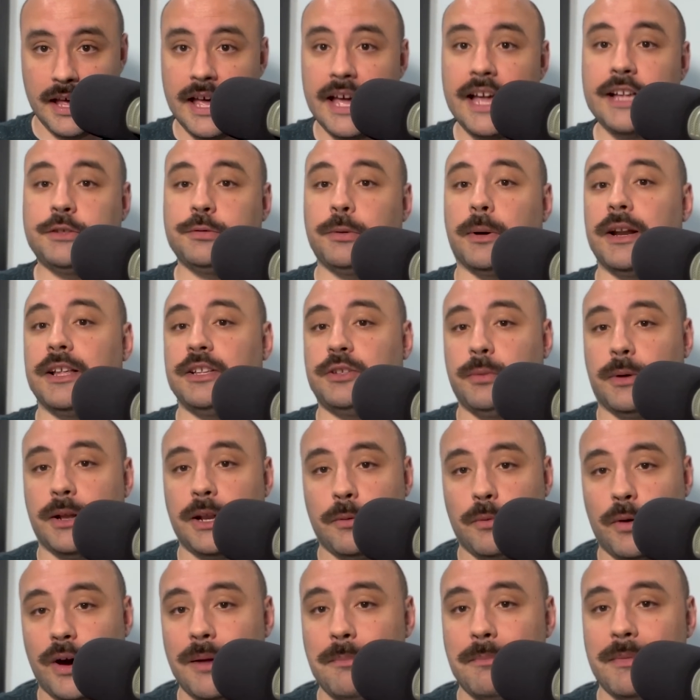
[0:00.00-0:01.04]
In
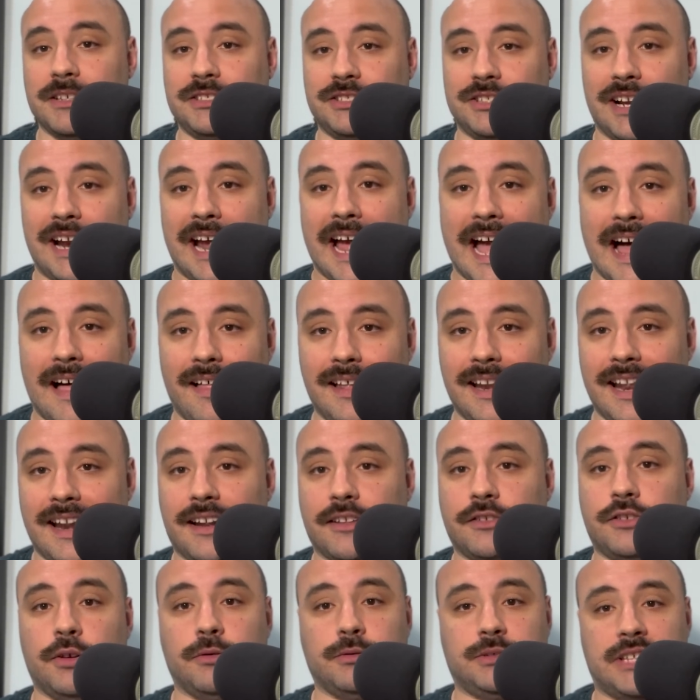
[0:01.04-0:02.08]
2021, Mr. Allen had
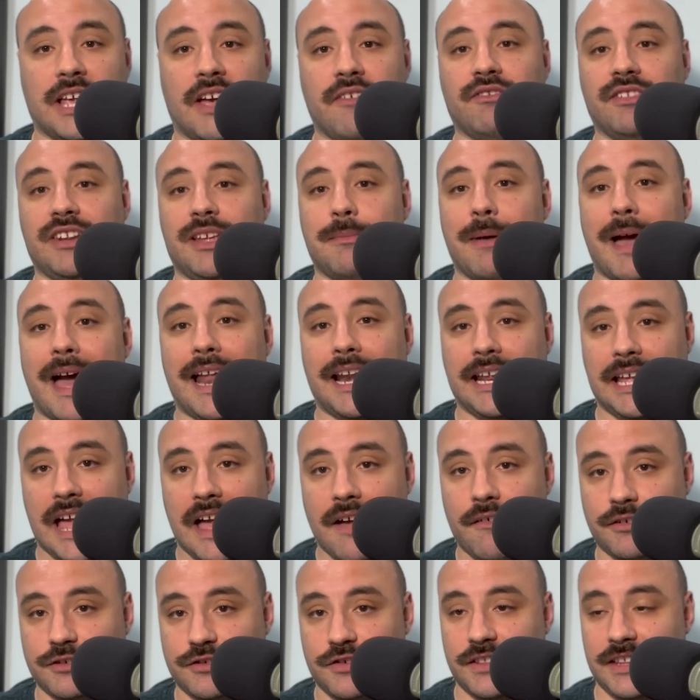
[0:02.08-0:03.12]
a .270 batting
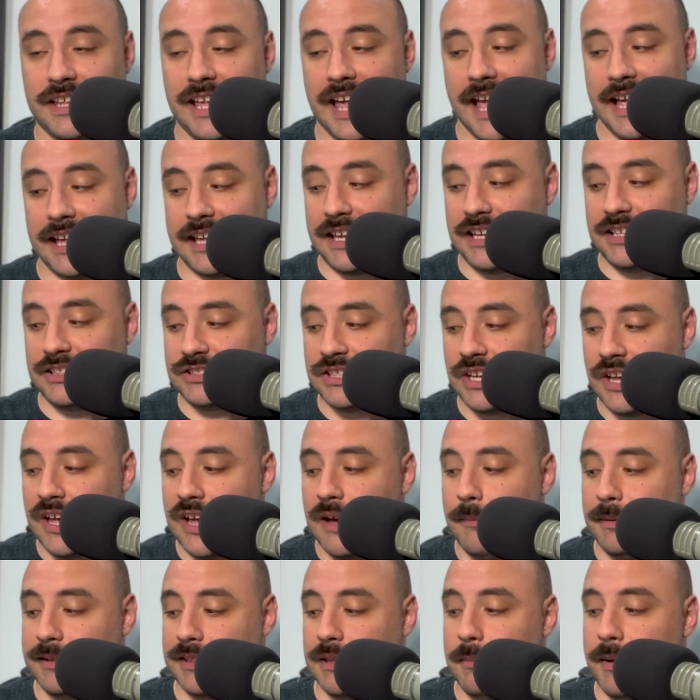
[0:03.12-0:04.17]
average for the Yankees
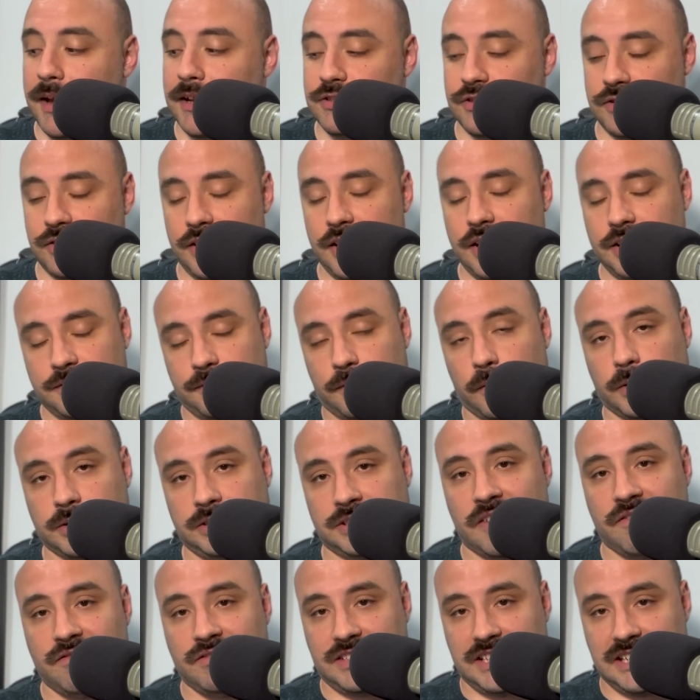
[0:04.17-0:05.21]
up at the major leagues,
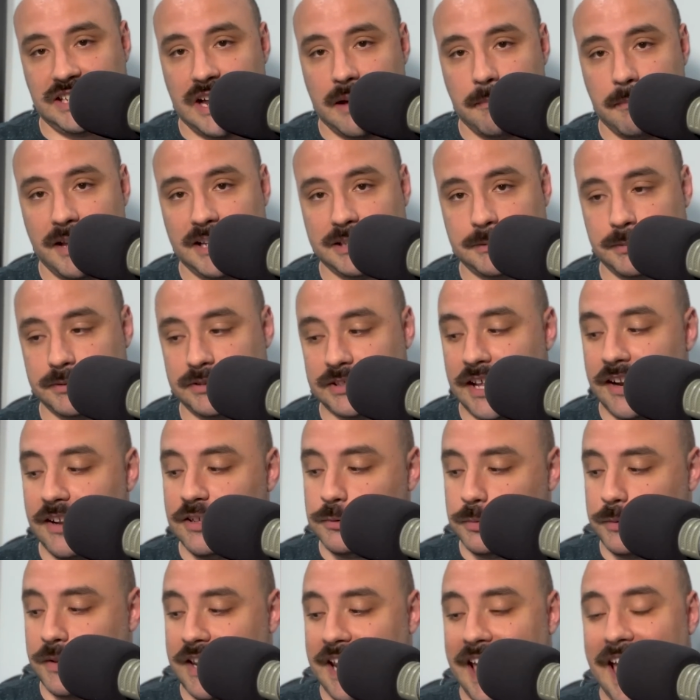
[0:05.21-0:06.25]
.417 on base
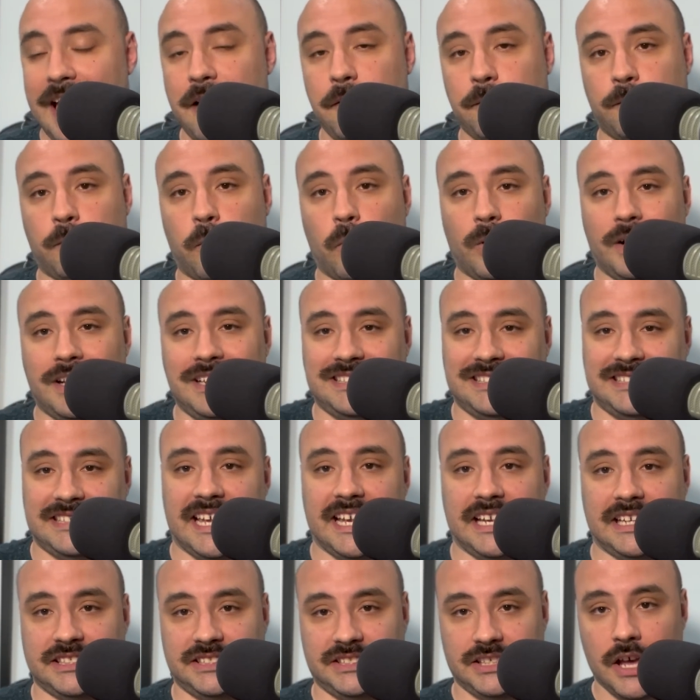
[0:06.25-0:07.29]
percentage with an
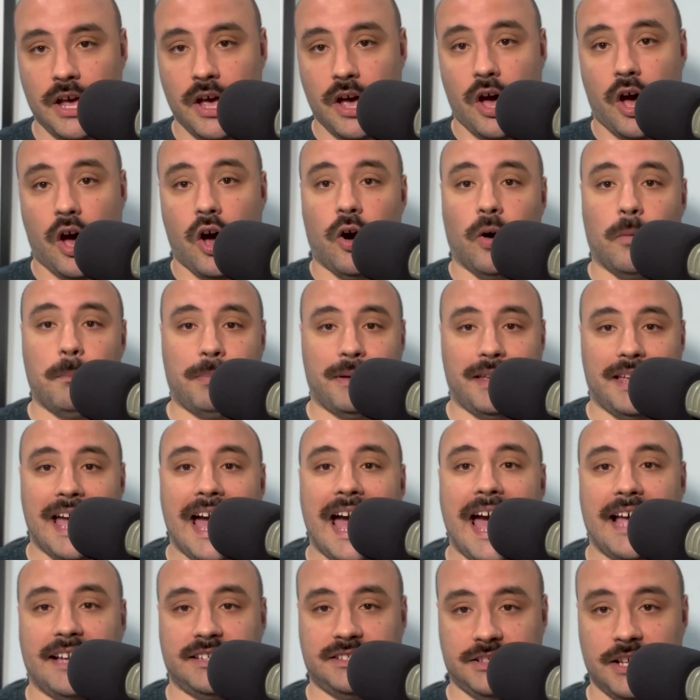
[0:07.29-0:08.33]
.846
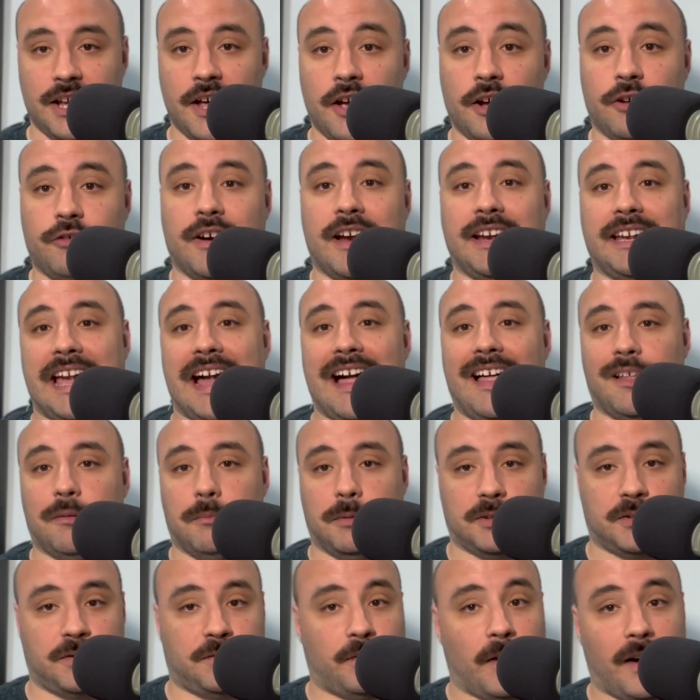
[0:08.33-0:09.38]
OPS. Greg Allen
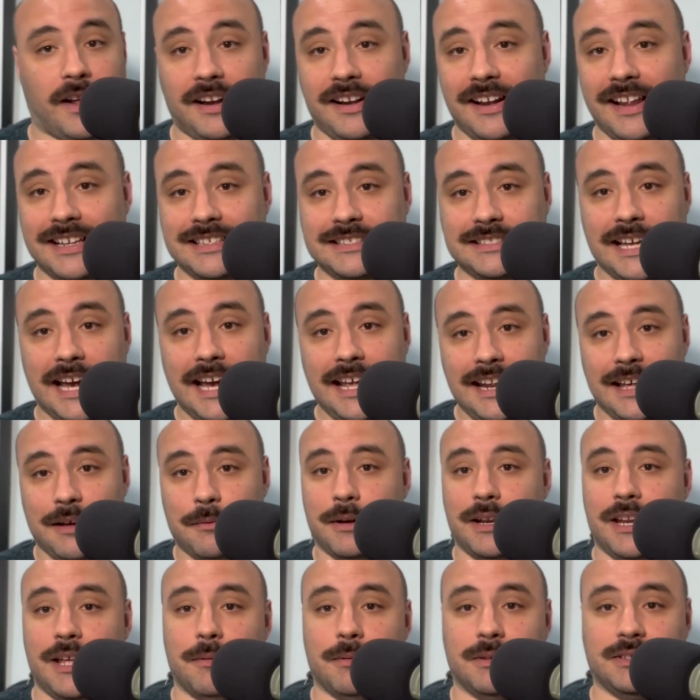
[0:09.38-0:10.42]
was fun and exciting
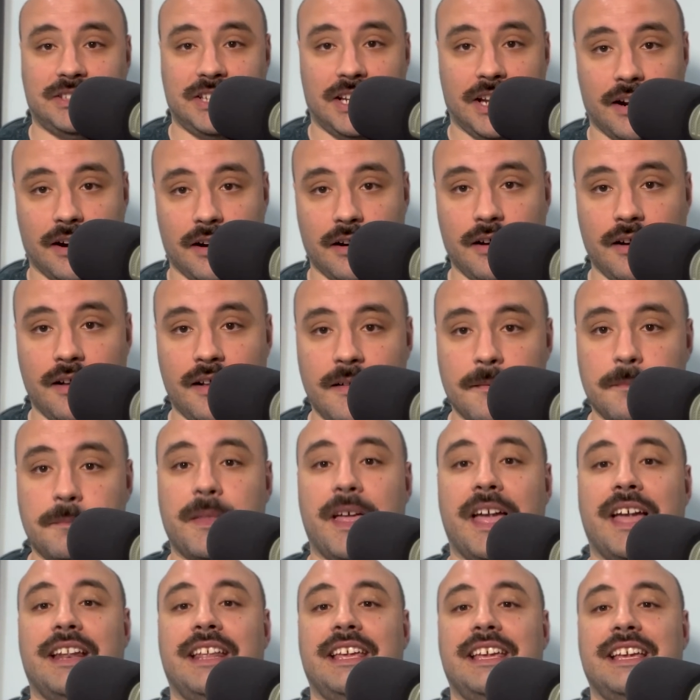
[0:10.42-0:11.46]
when he was here,
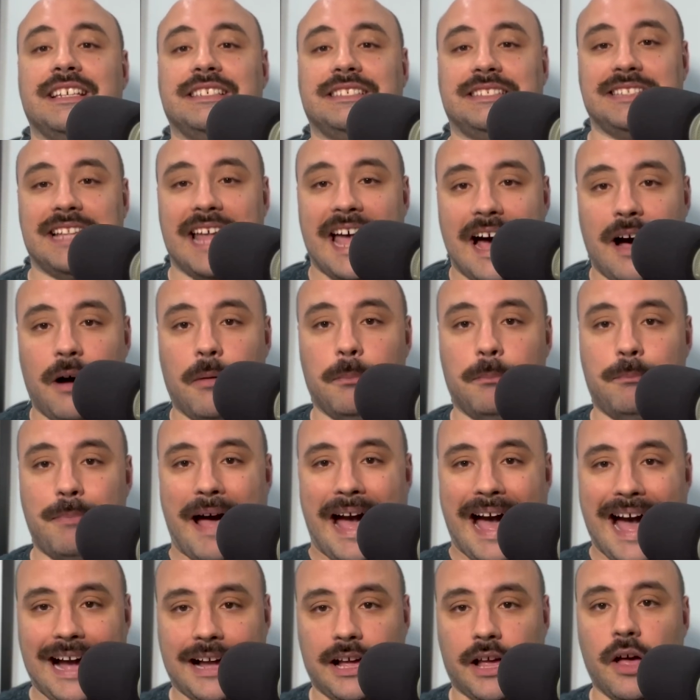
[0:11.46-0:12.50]
and he is now
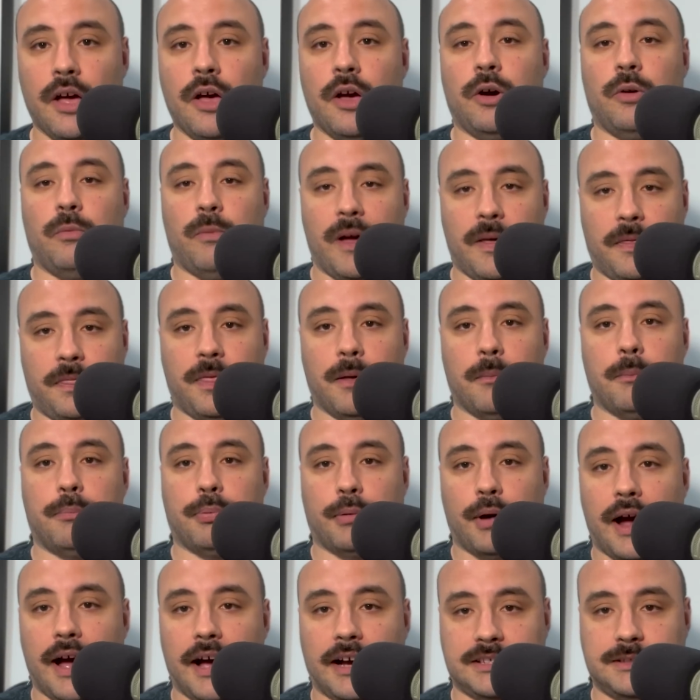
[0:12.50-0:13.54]
back with the
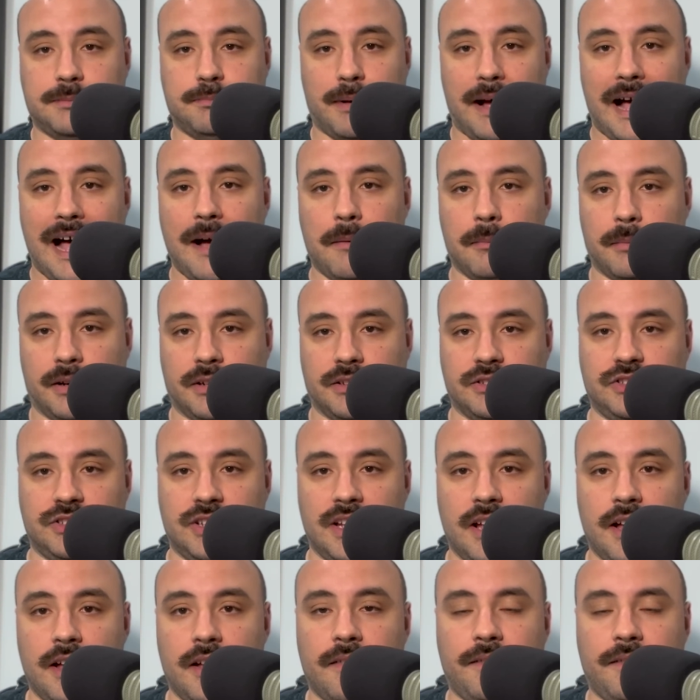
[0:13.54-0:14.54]
Bronx Bombers.